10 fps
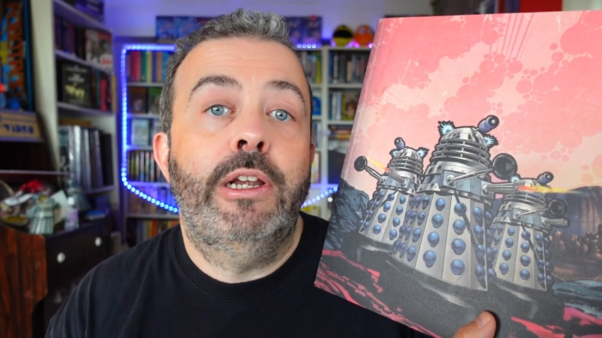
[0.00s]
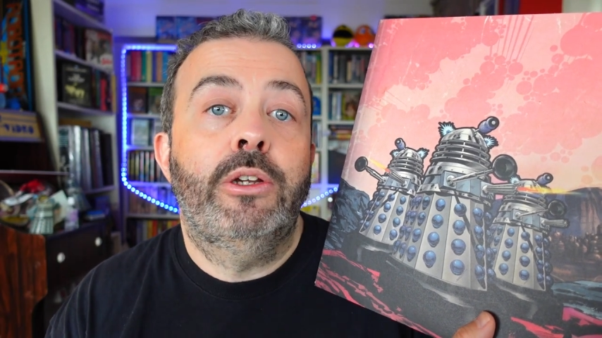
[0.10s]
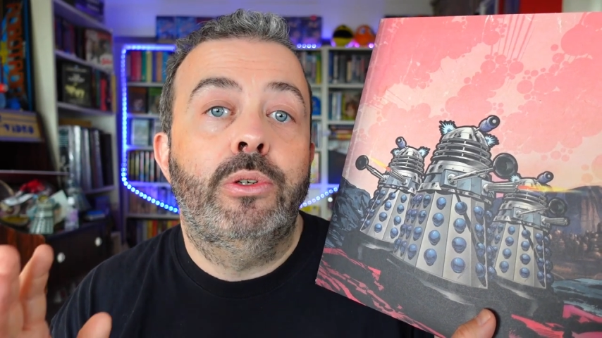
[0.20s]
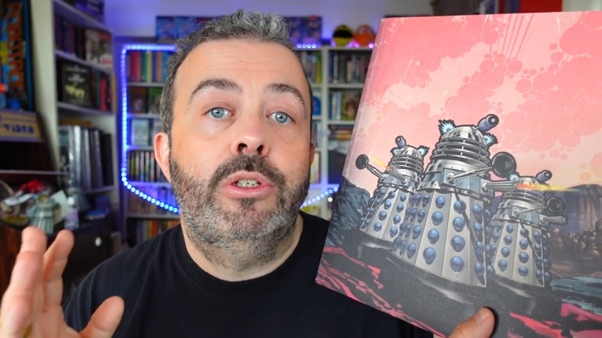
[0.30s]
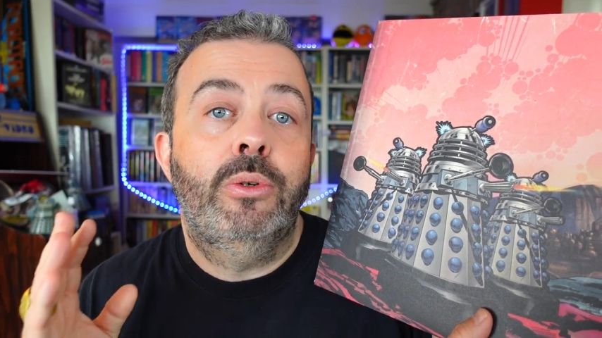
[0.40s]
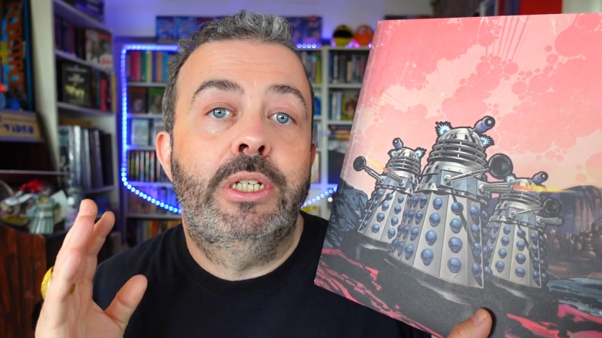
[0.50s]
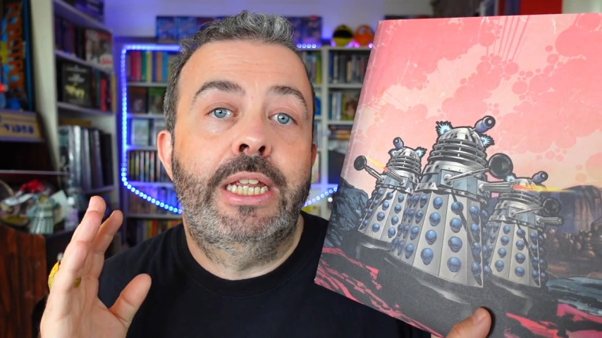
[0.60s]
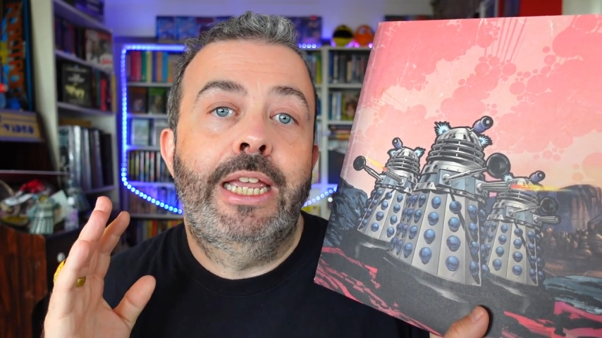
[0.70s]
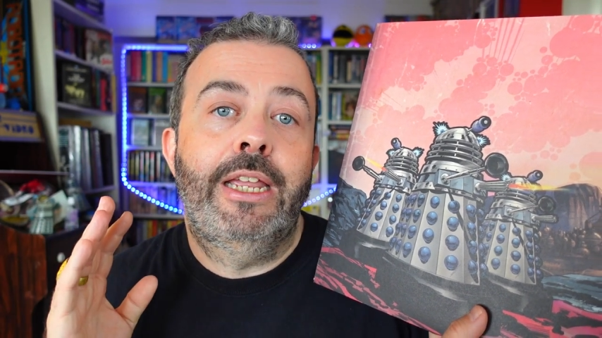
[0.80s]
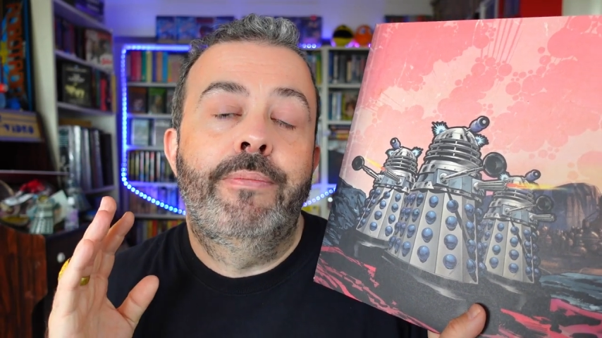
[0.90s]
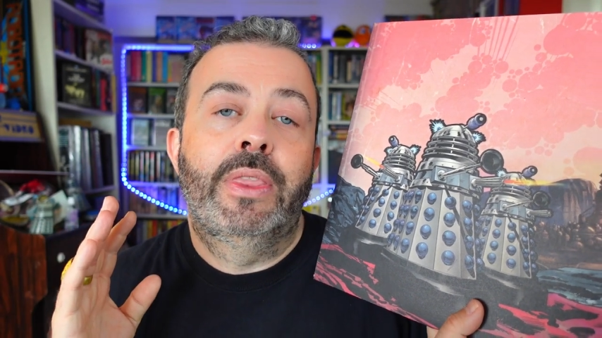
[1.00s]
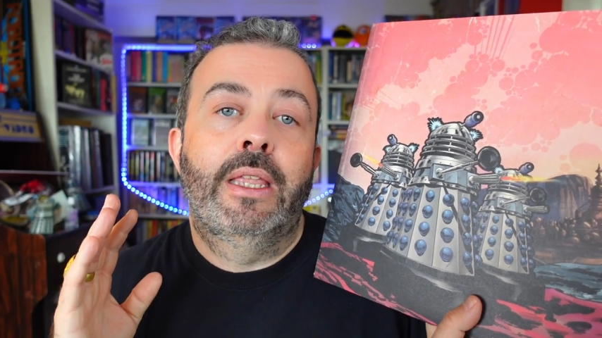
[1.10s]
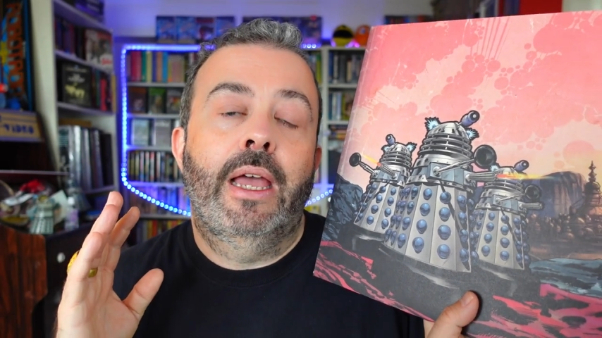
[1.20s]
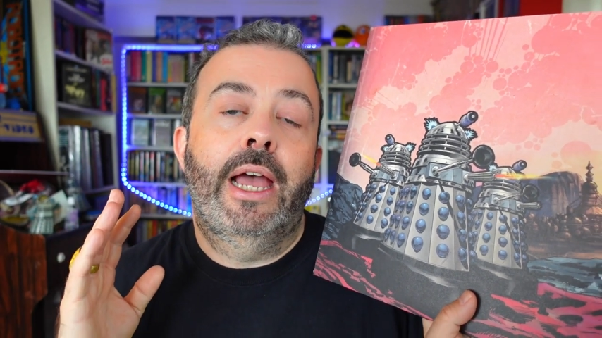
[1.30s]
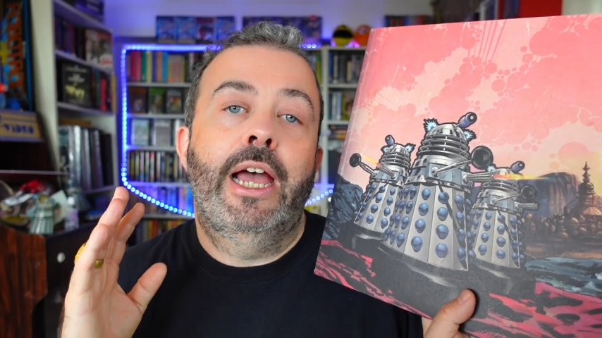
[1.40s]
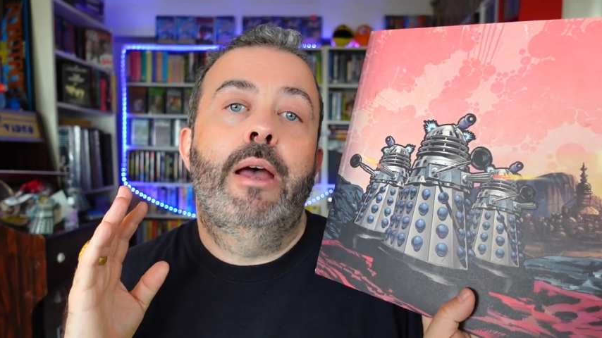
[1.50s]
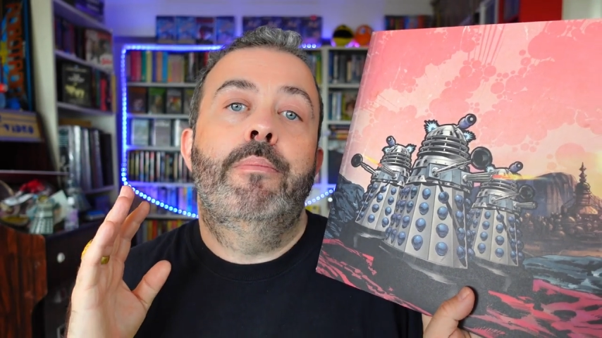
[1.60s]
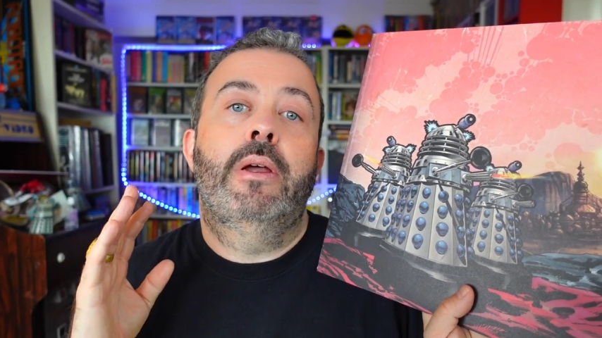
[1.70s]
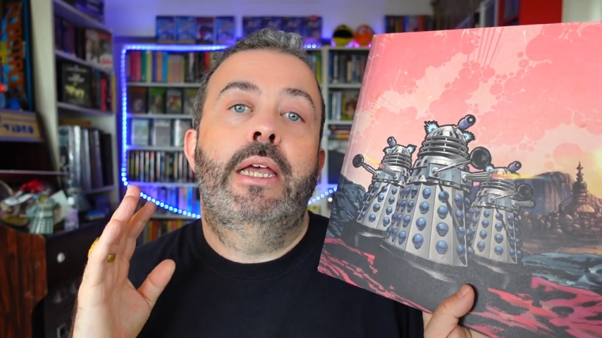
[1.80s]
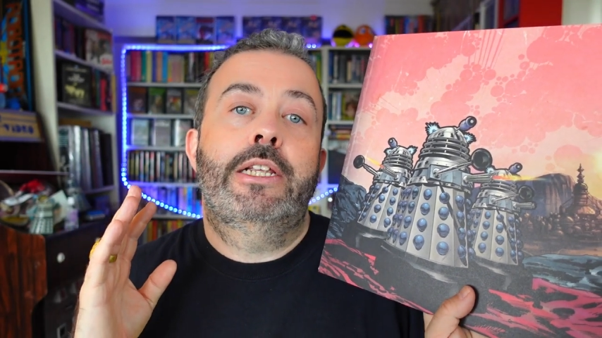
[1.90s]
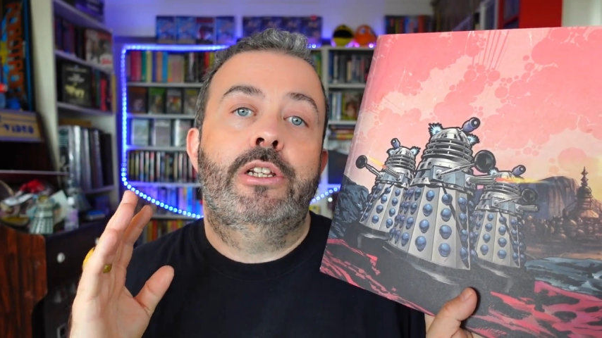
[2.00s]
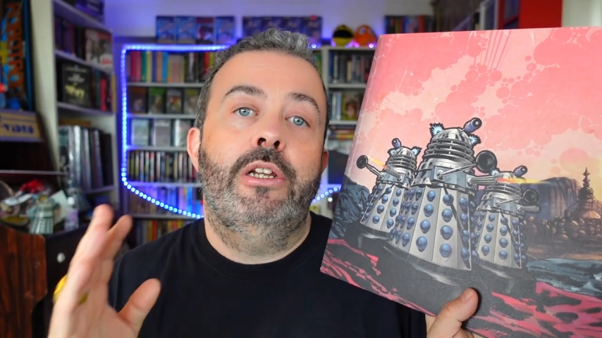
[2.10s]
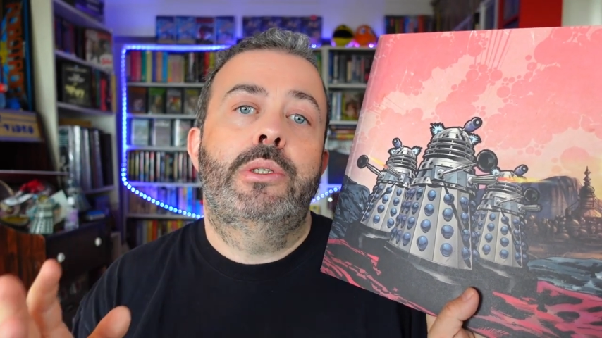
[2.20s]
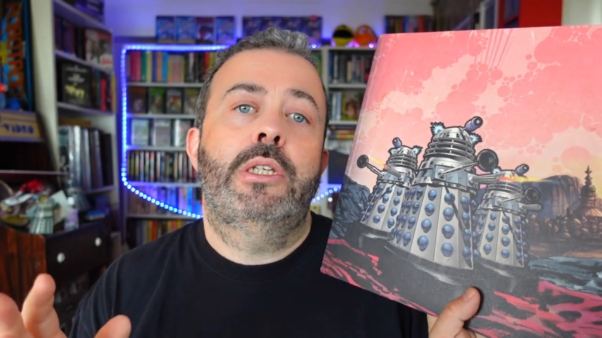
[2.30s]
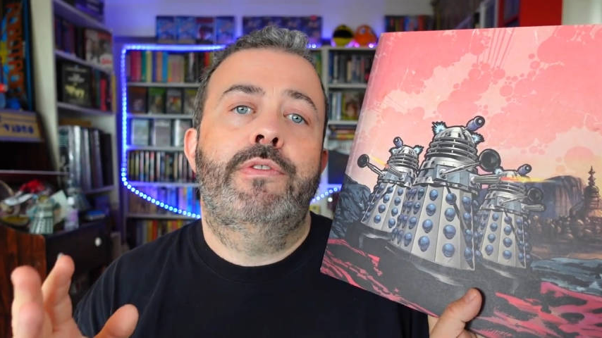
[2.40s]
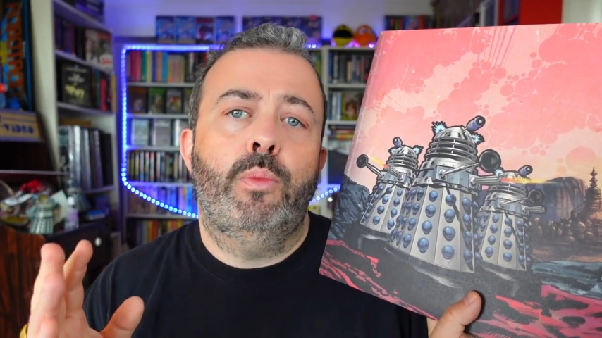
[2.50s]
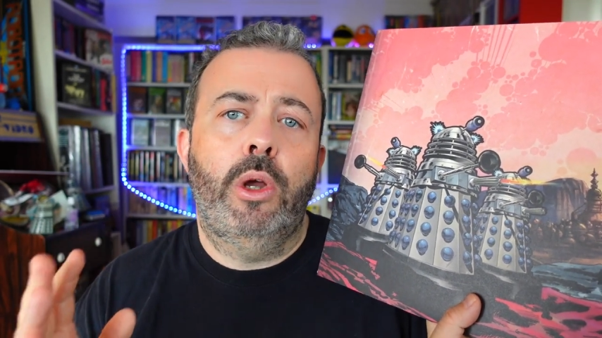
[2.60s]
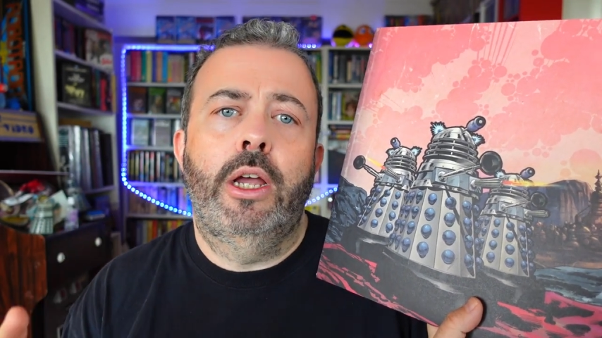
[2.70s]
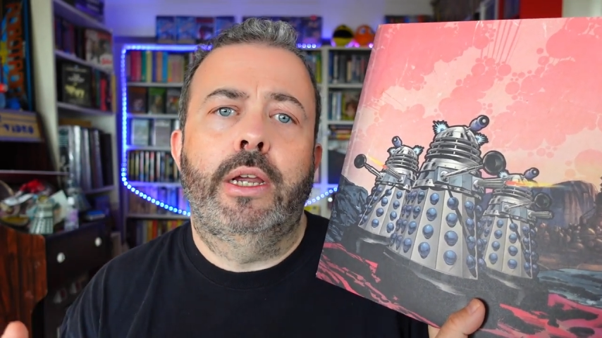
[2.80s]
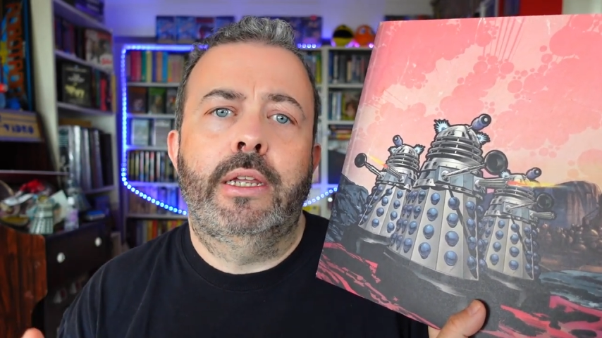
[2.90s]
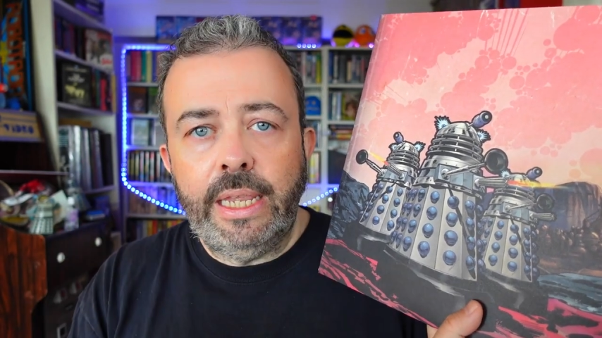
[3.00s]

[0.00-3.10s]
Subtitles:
Record Store Day exclusives work.